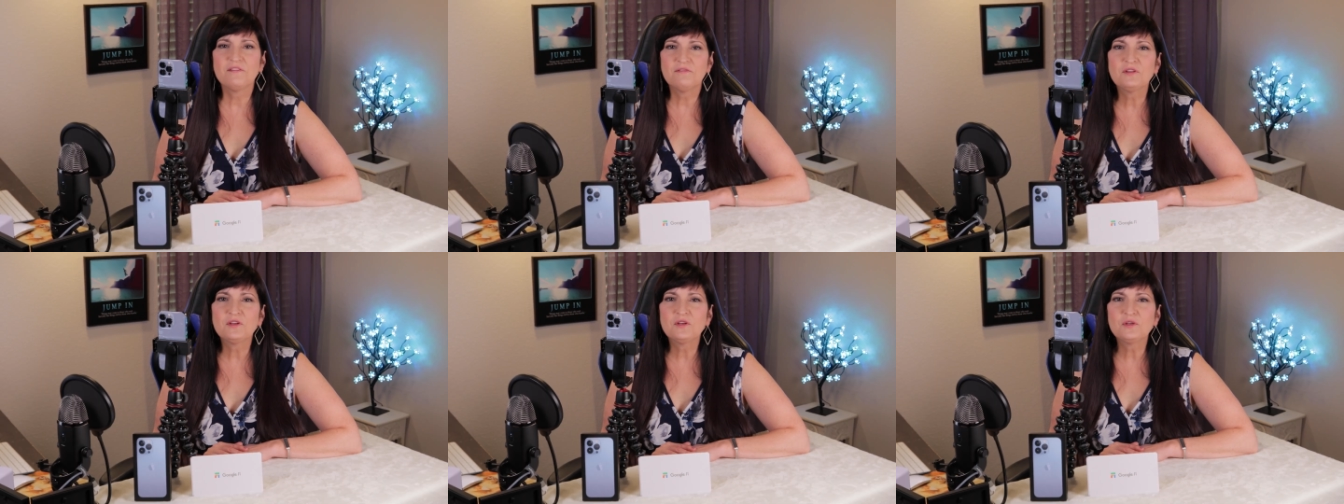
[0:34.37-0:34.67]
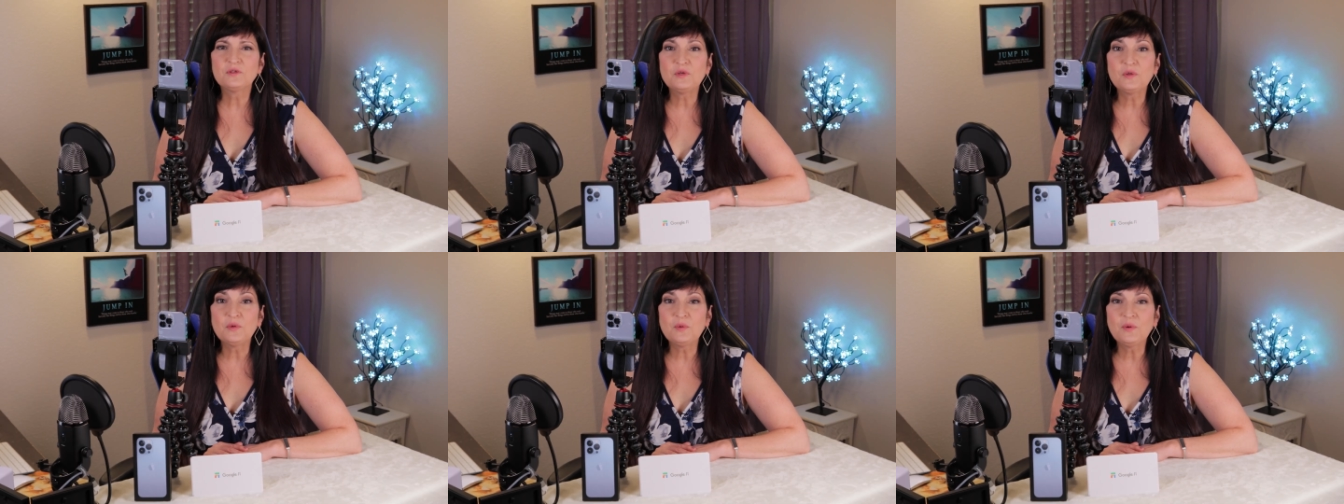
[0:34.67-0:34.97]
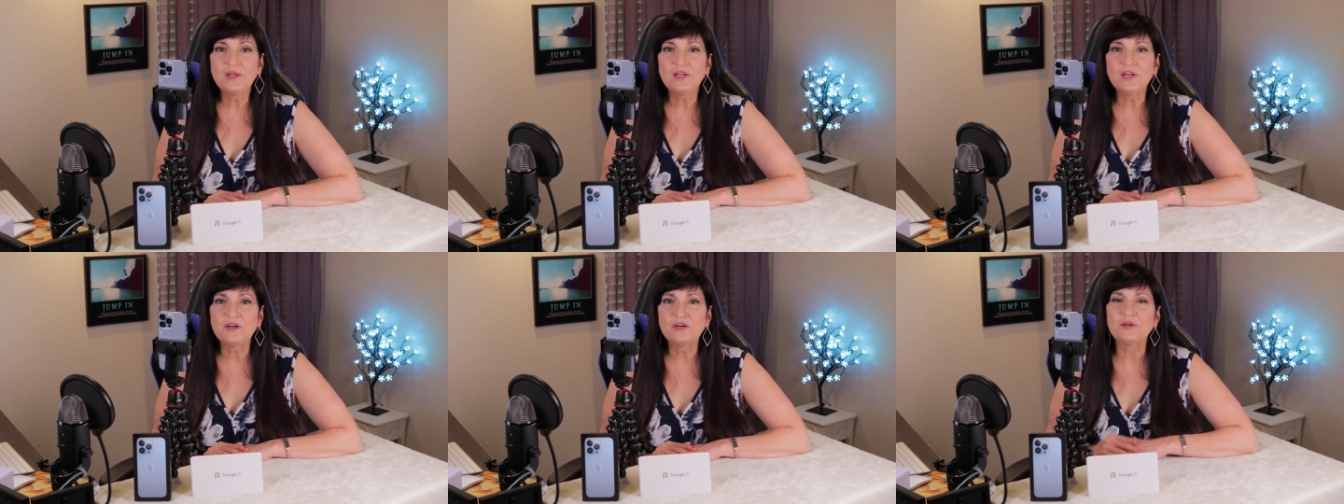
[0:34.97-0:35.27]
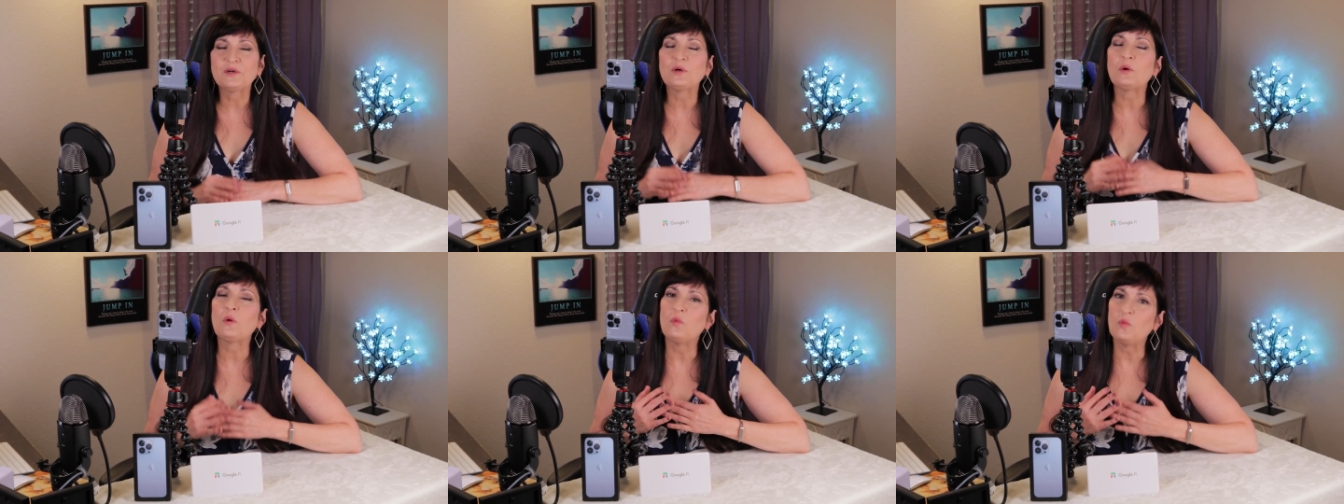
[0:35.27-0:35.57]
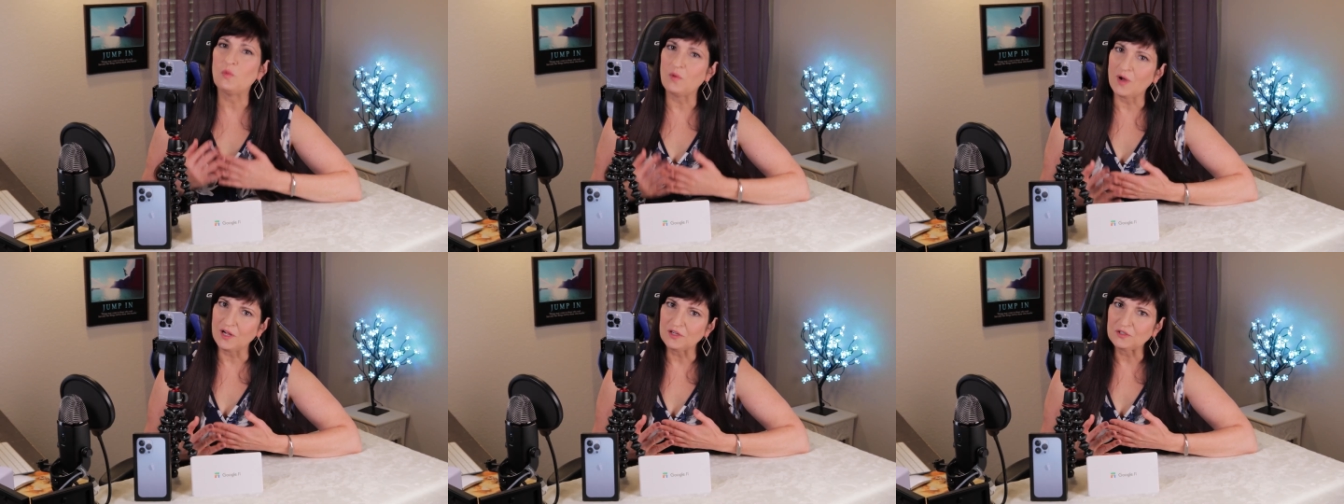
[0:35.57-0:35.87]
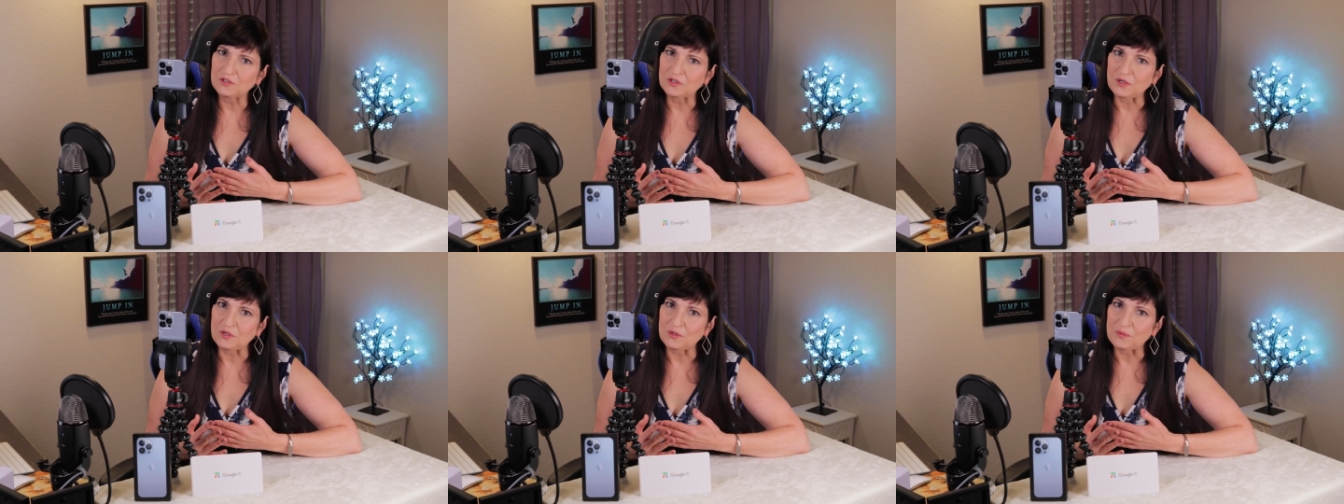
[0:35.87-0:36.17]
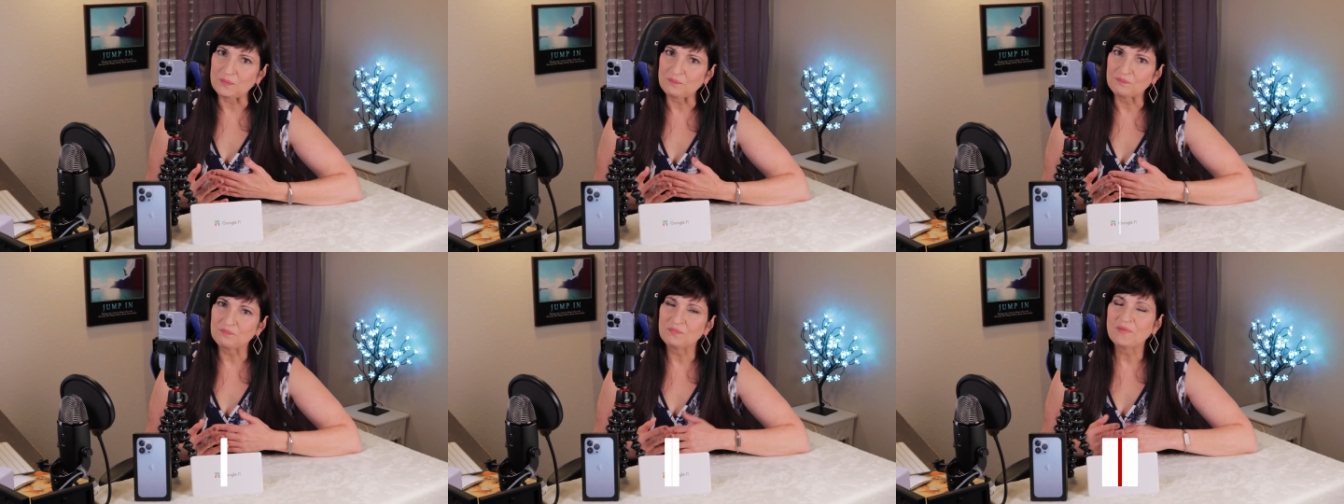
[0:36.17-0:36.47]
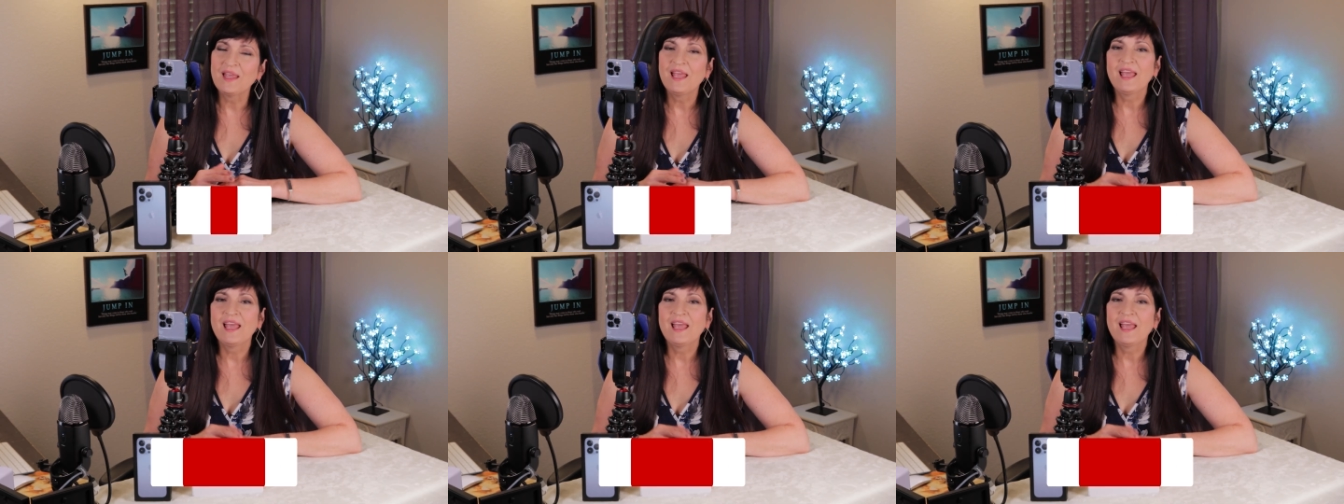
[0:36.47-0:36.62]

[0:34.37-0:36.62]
If you're new here, welcome.